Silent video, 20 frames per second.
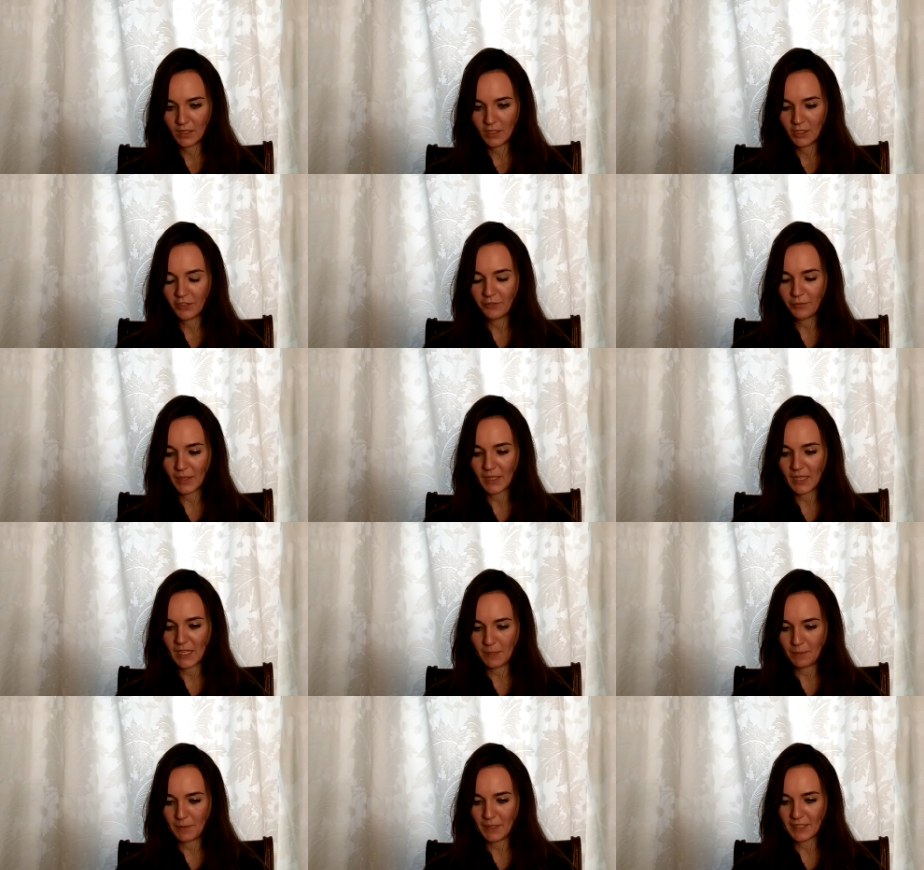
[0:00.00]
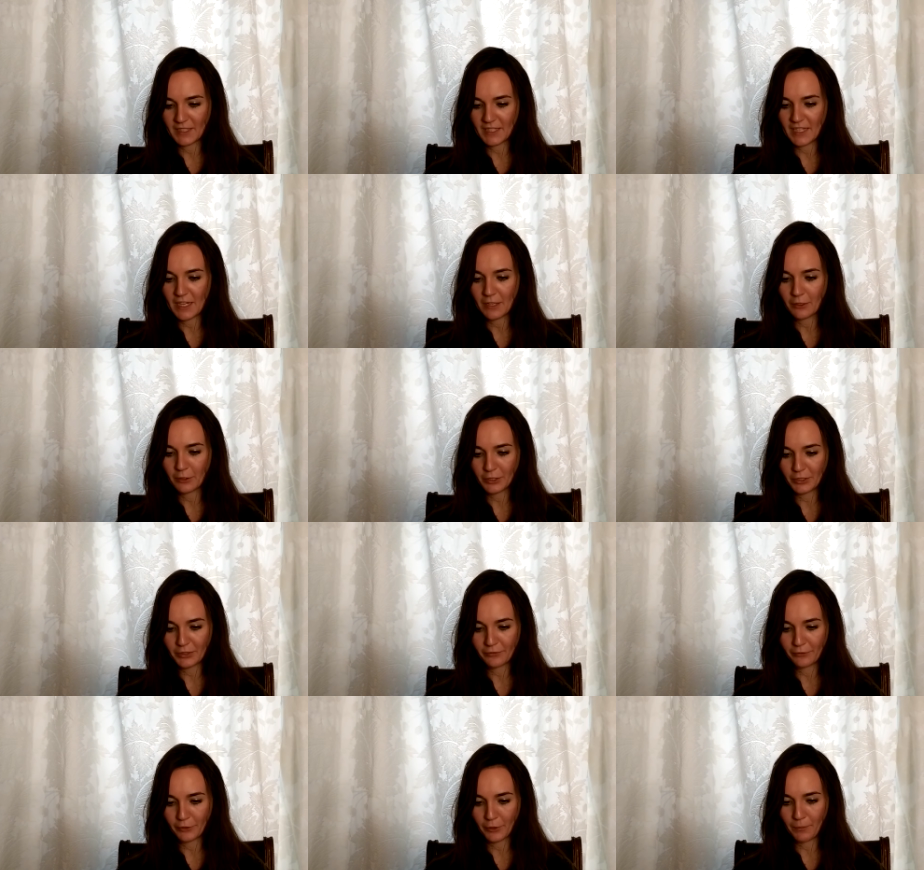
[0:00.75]
"You've been keeping
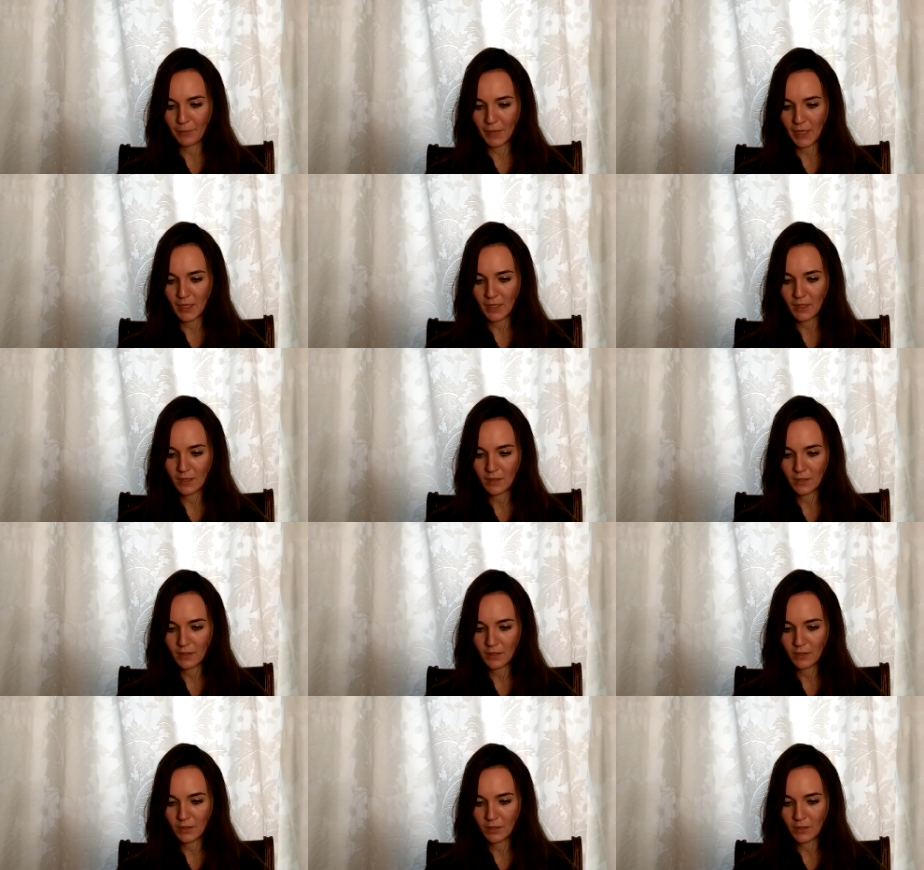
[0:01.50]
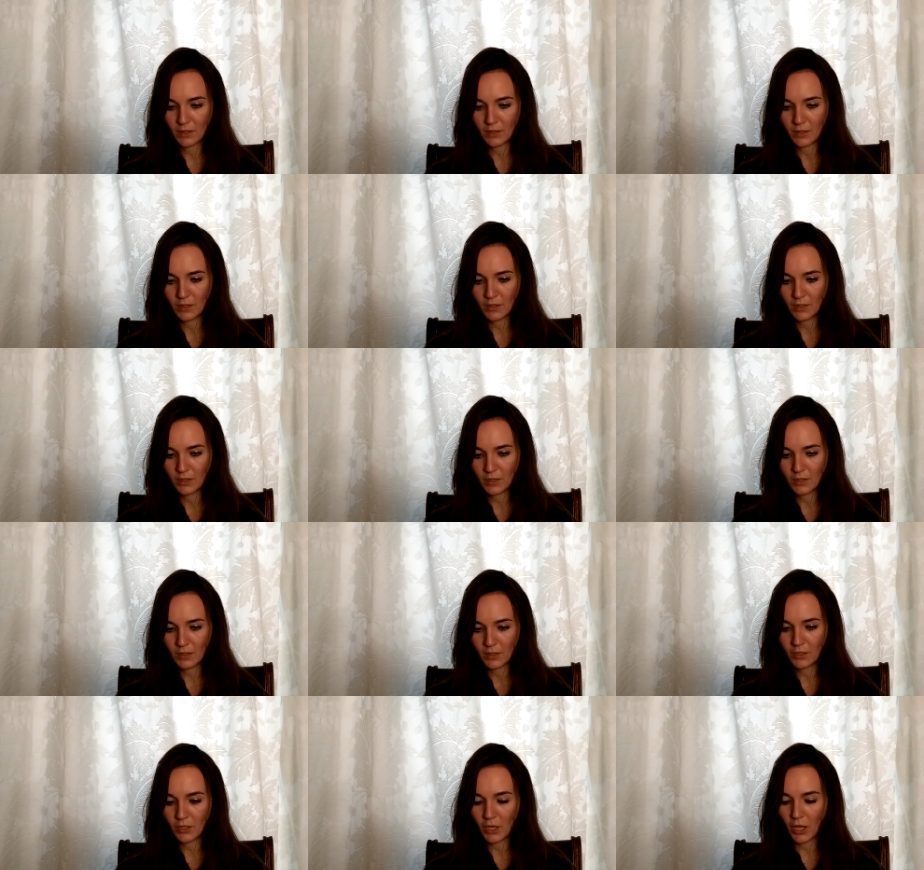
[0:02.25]
secrets from me."
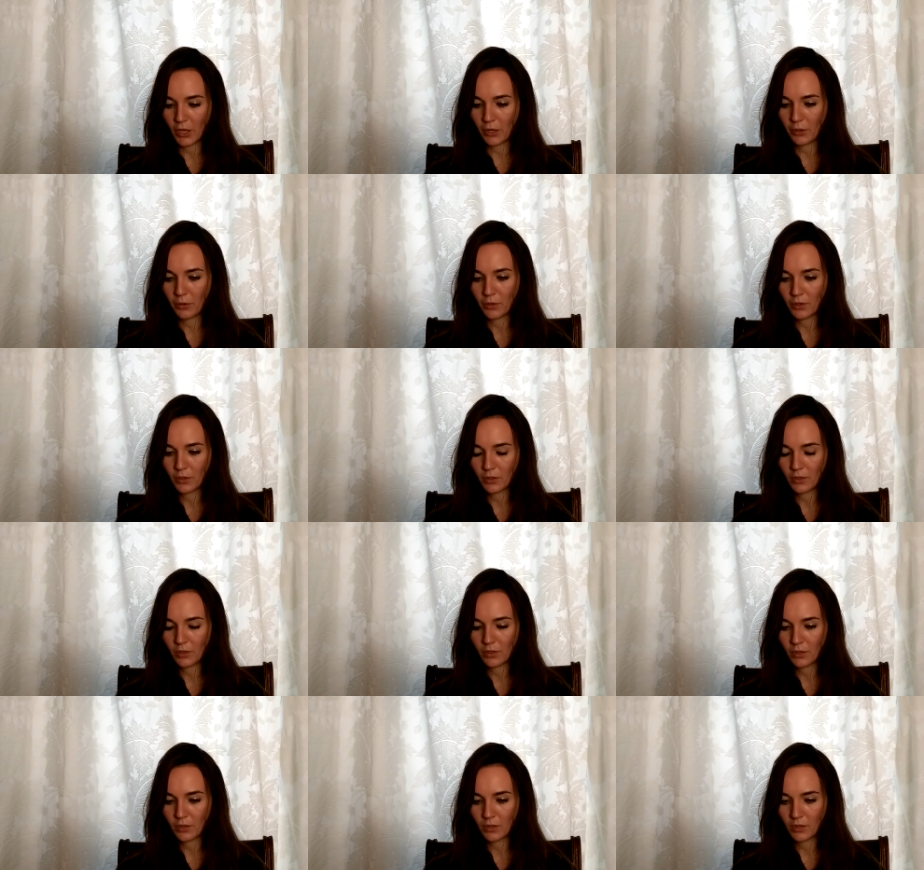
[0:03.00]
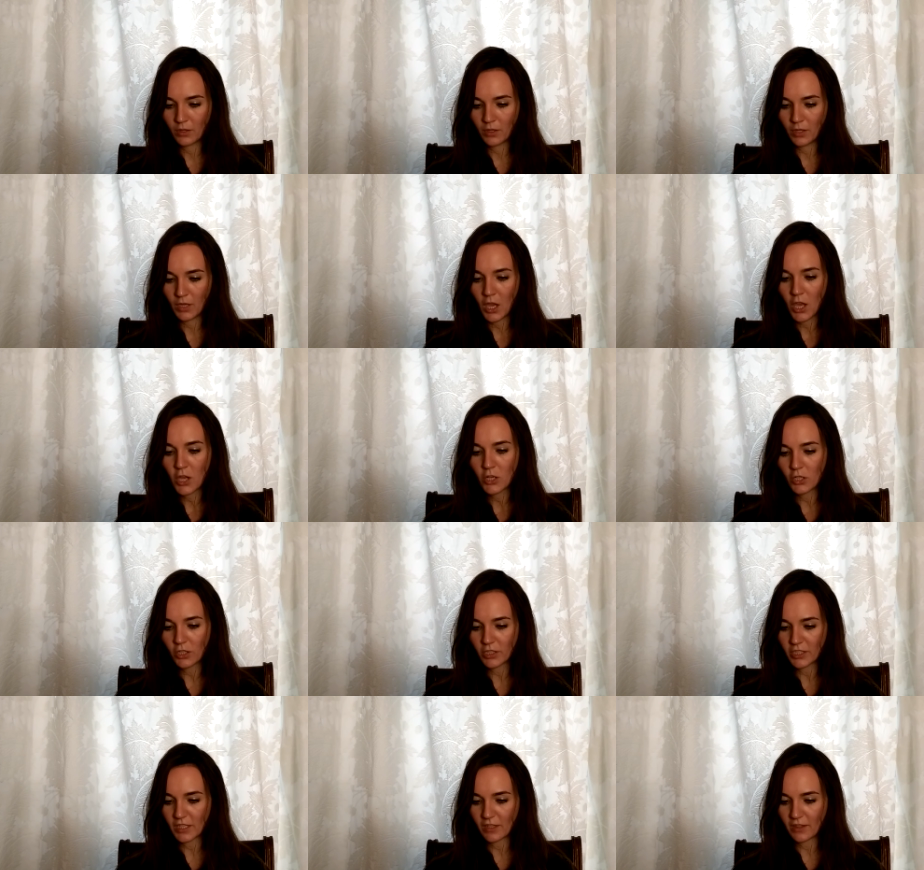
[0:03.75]
"No,
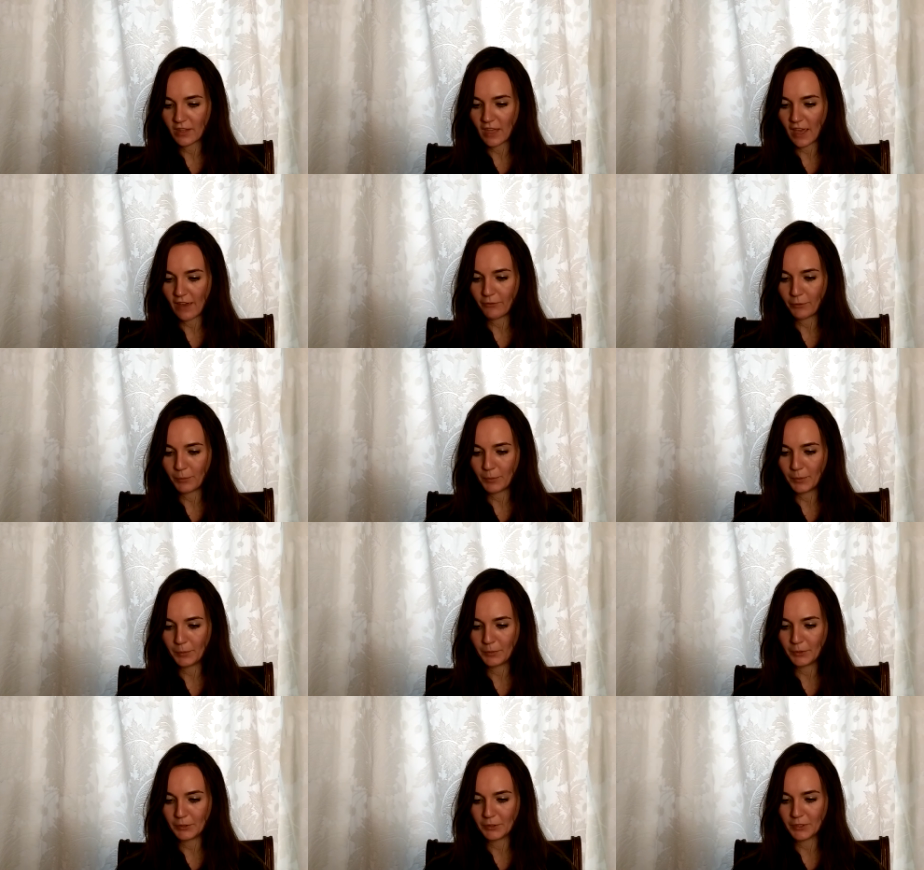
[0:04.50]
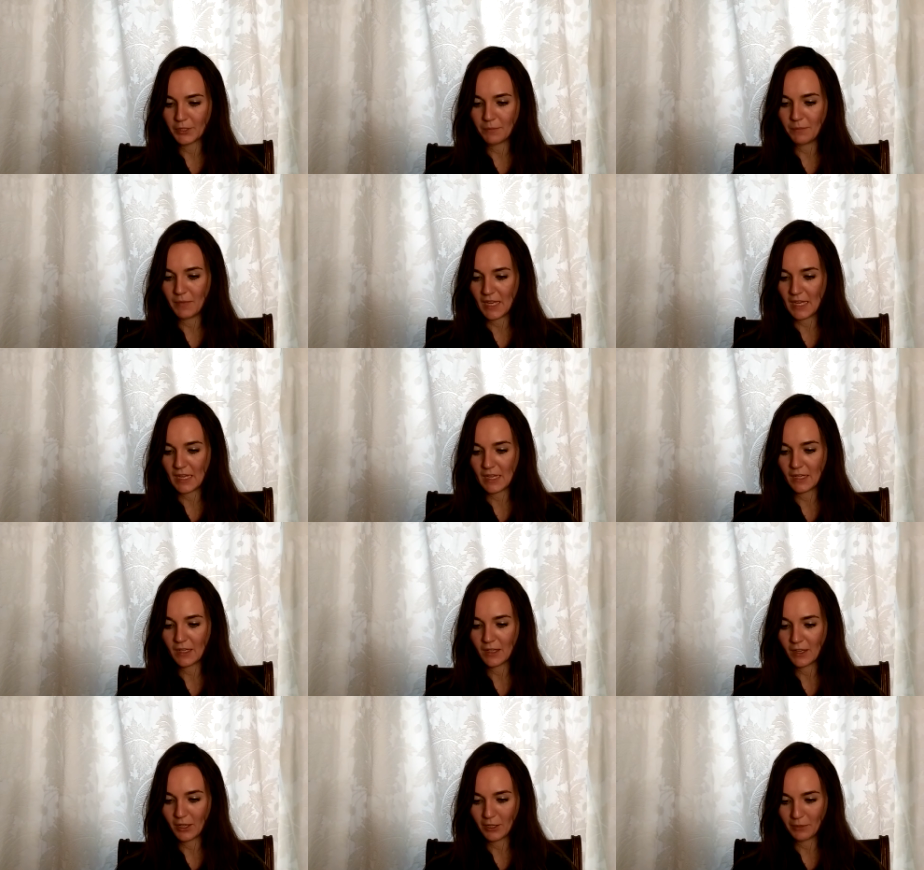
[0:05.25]
not unfathomable to me,"
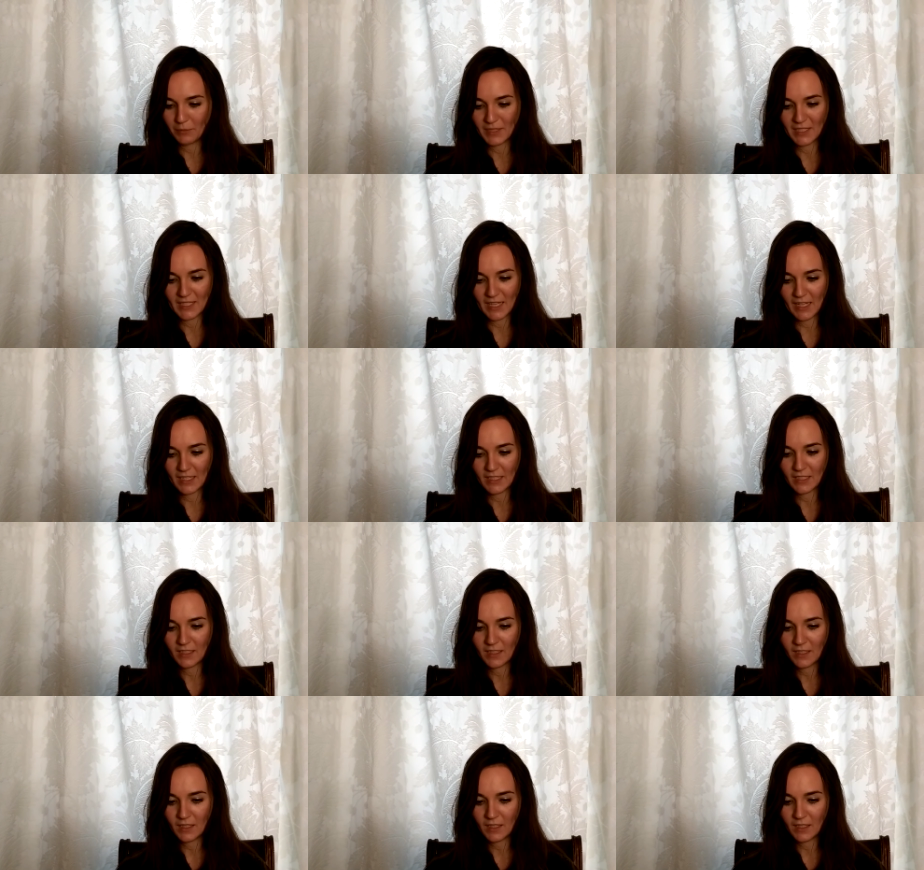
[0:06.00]
Holmes said,